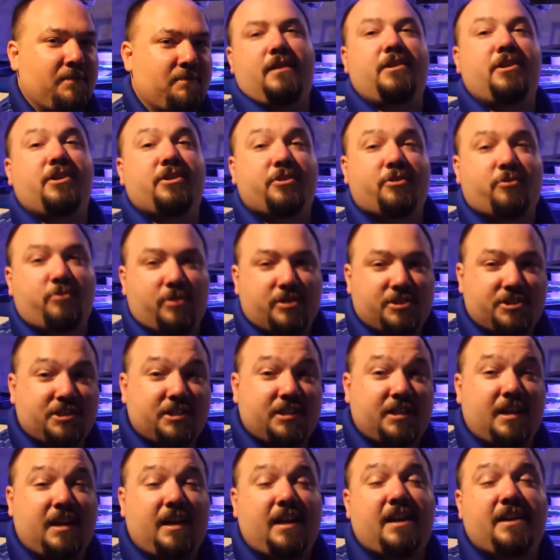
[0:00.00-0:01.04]
Another question
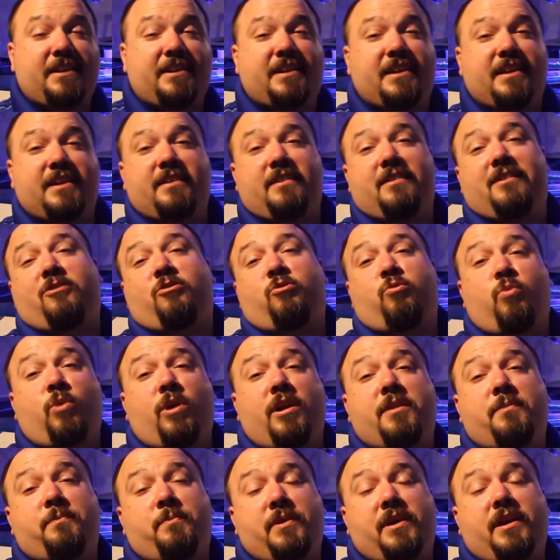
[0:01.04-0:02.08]
that I get quite
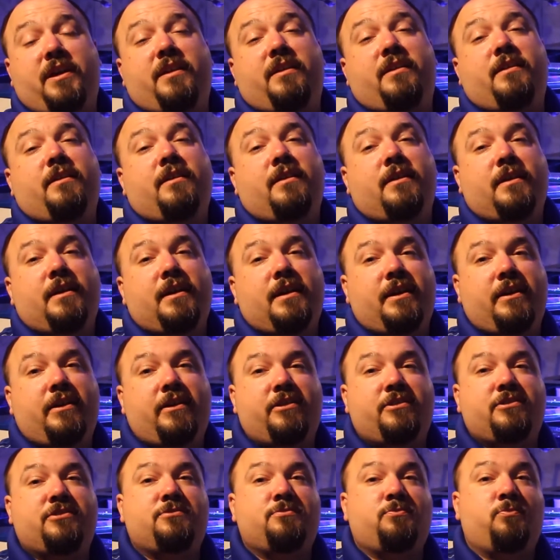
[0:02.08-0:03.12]
a bit
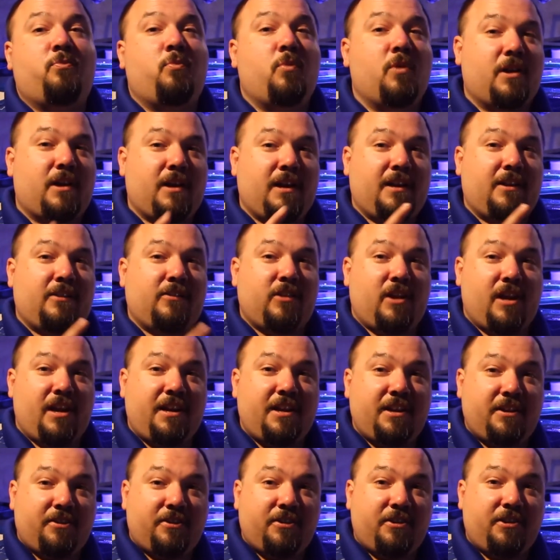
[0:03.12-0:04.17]
is, what kind of
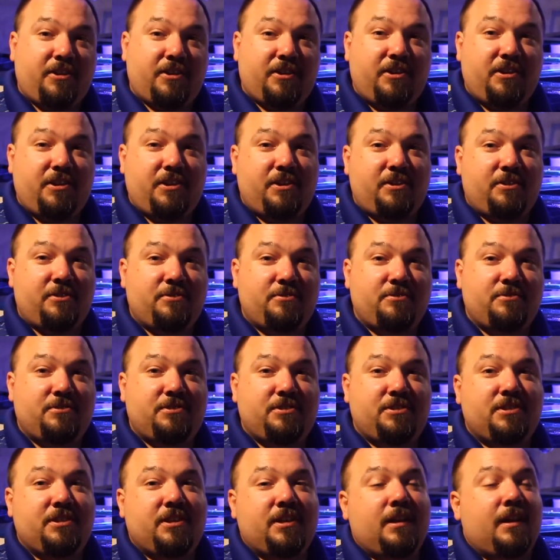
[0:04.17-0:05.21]
lighting are you going to
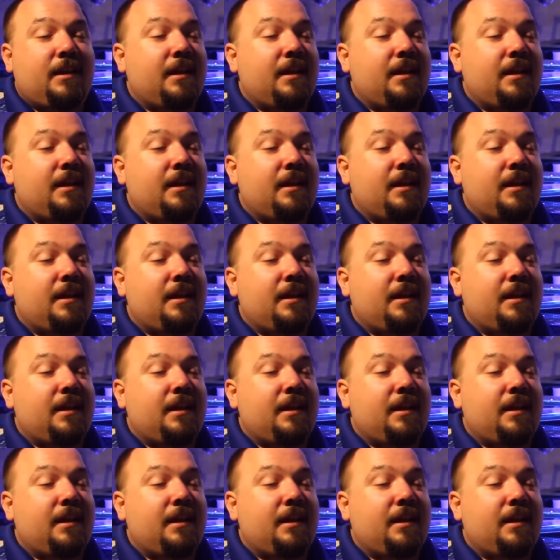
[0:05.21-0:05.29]
use?